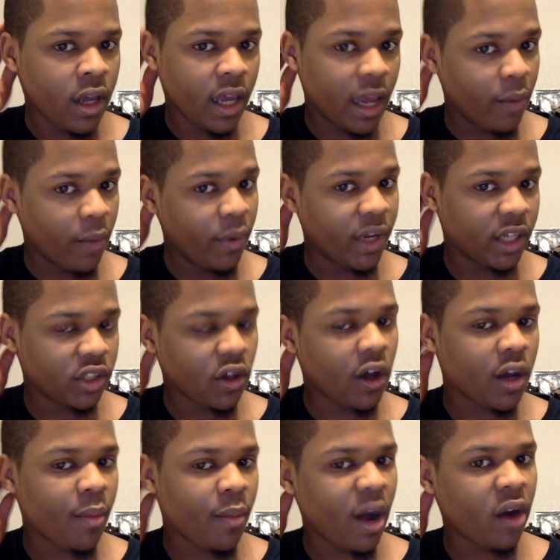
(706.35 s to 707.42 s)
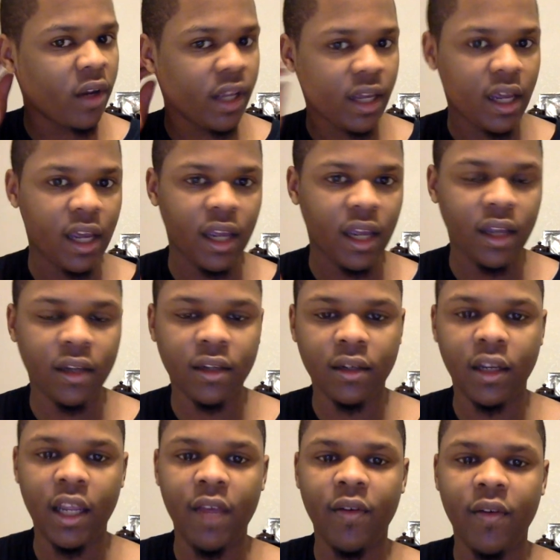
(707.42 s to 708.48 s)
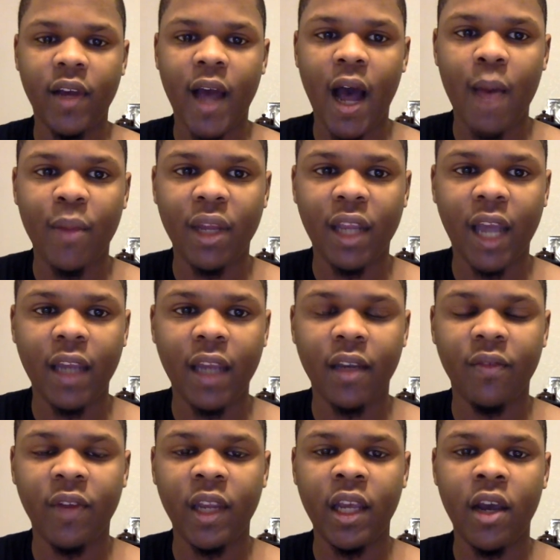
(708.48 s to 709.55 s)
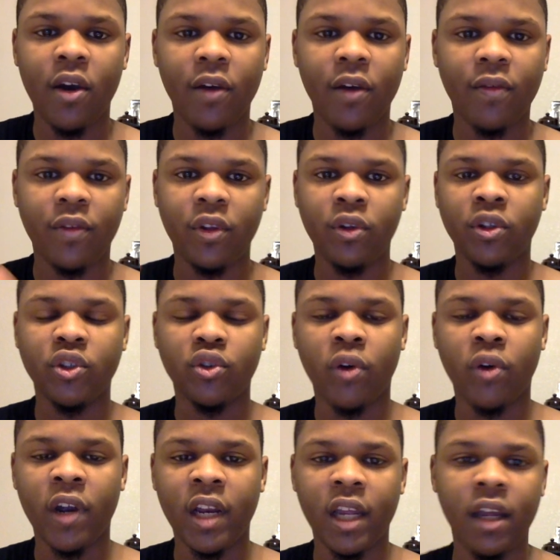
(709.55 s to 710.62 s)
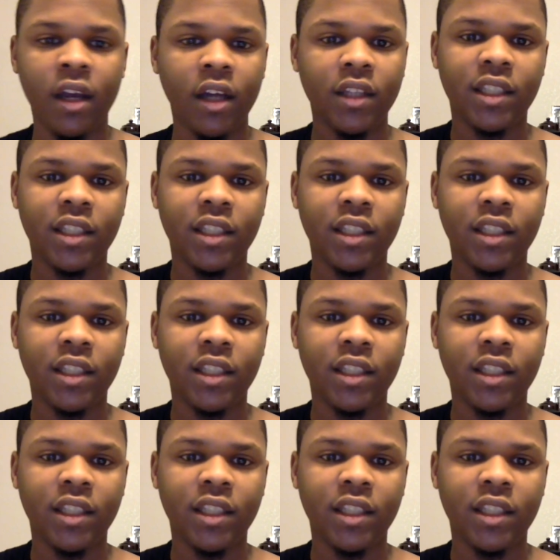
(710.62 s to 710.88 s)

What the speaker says: And we can talk about it and leave a comment. Like the video if you enjoyed it.